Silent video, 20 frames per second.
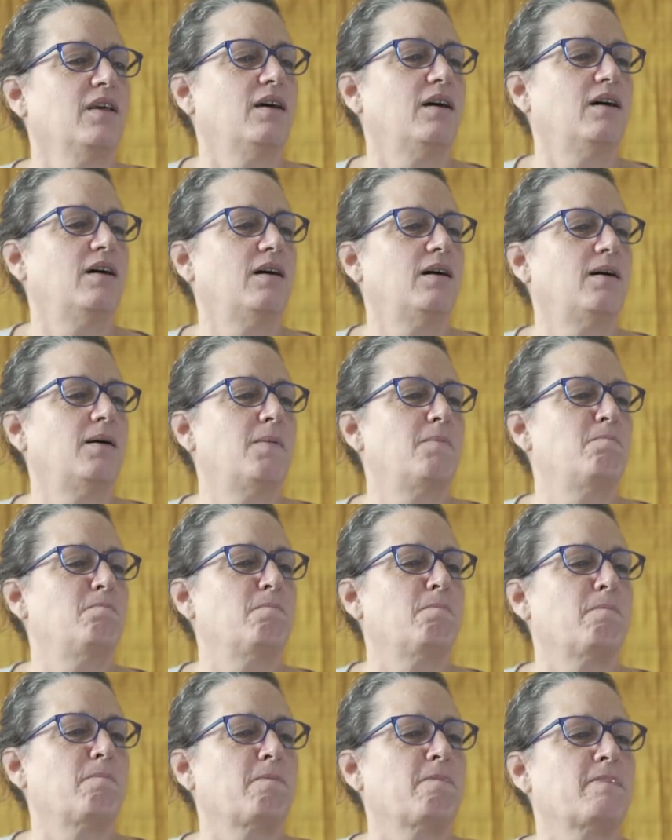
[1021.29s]

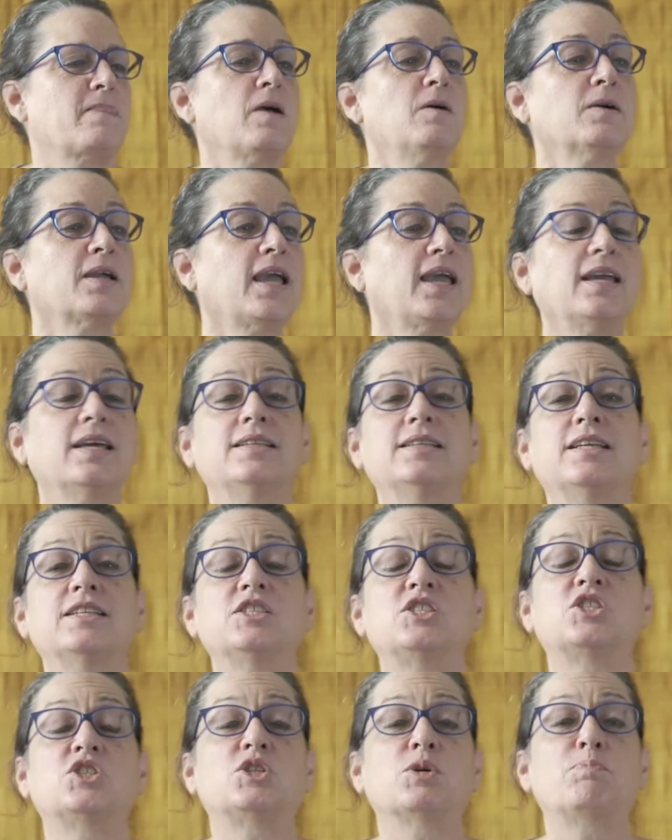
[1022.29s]
Okay, and
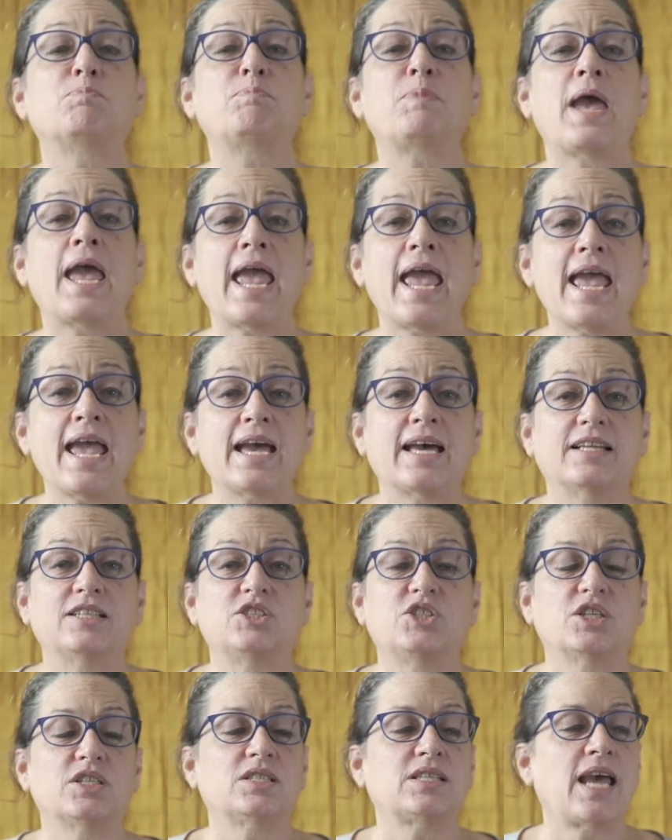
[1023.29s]
then
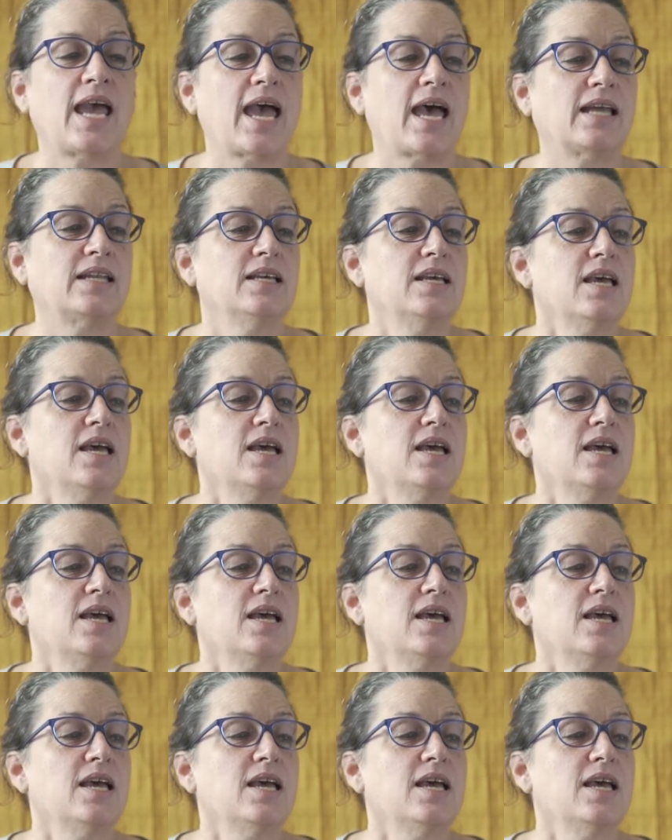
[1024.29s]
Japan just had